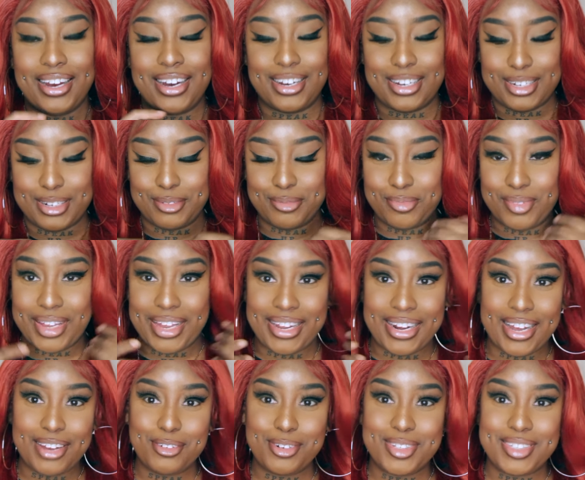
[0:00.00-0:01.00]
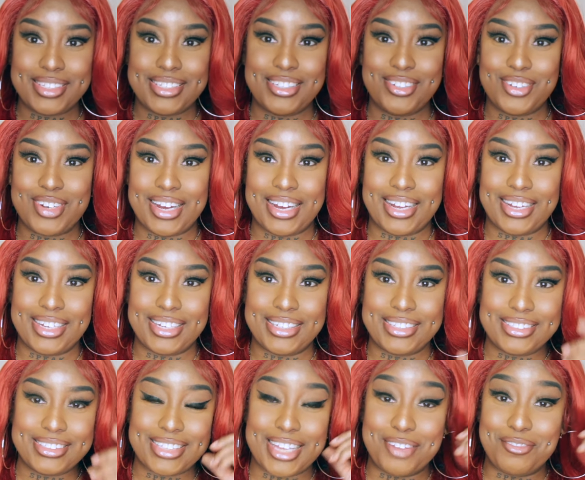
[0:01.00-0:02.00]
Um, and I will see you
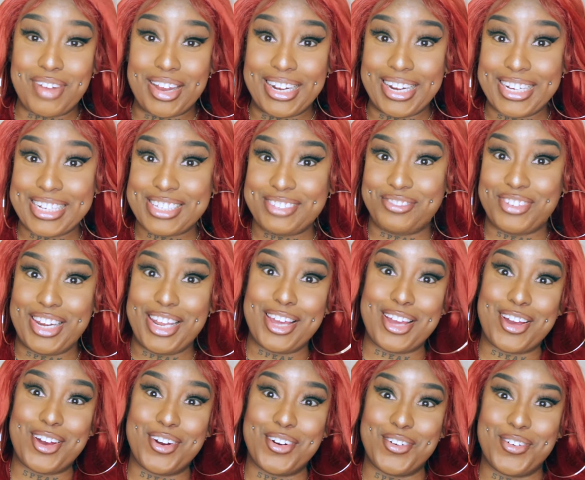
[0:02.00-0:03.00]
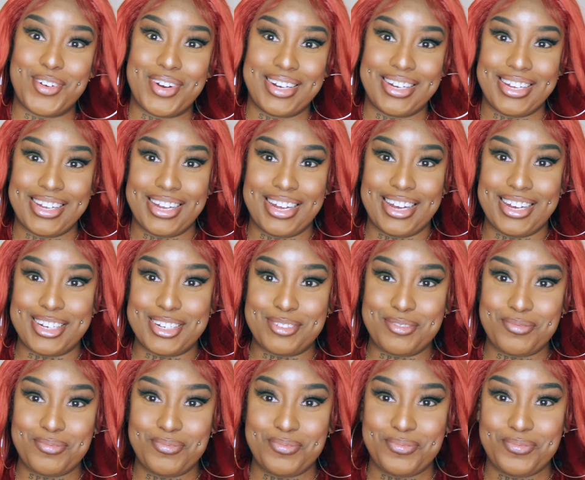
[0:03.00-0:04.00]
guys in my next video.
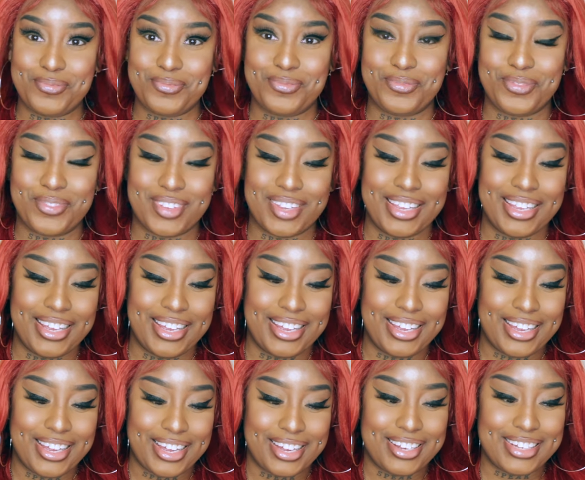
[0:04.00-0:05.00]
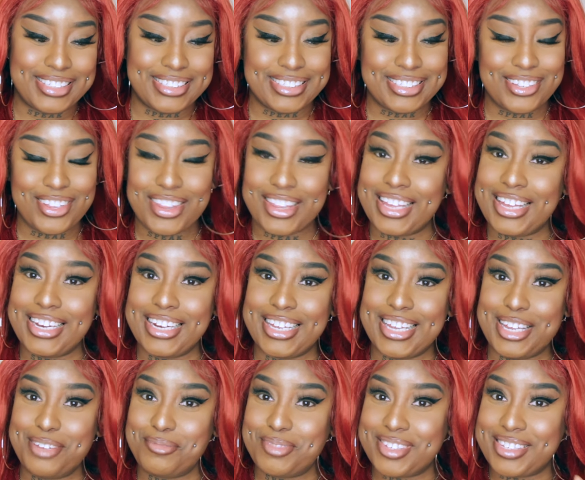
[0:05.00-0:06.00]
Um, until then,
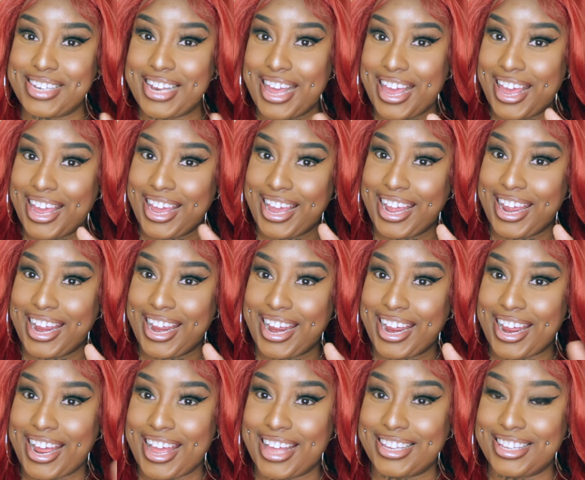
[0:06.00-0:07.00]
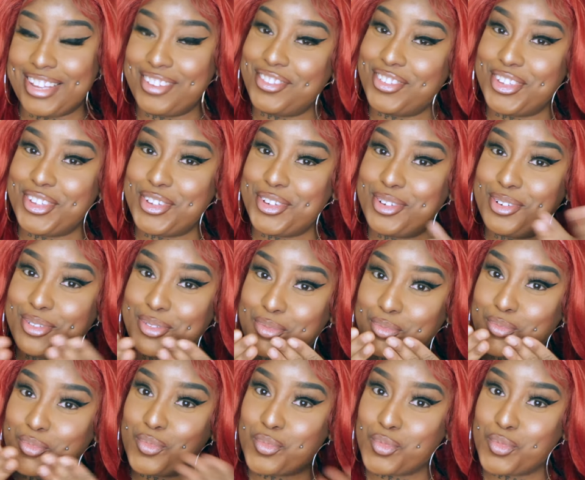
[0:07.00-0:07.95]
keep slaying. I love you.